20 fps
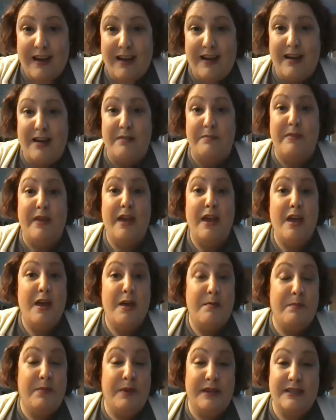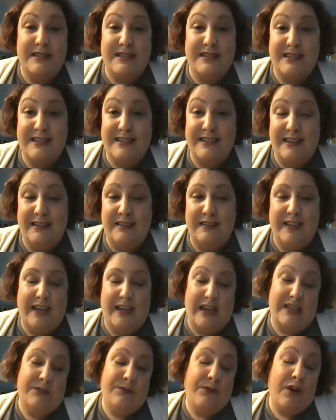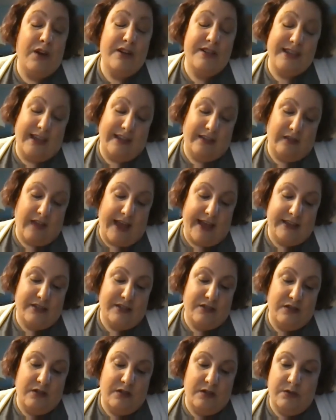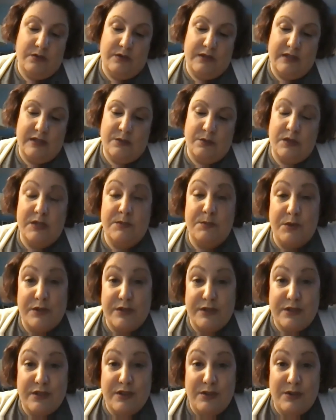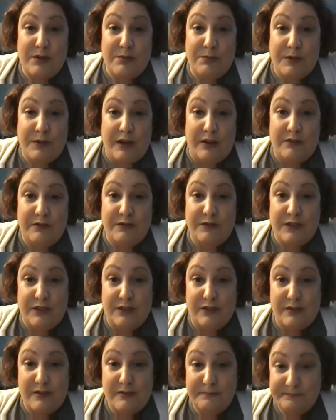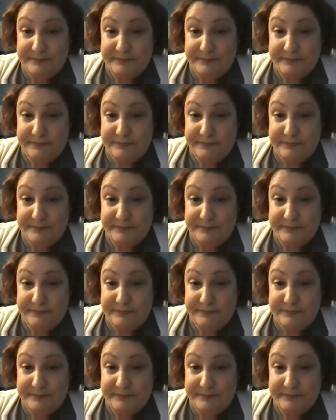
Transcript: Um, but to suddenly, as far as I last knew, this was supposed to go in a brownfield.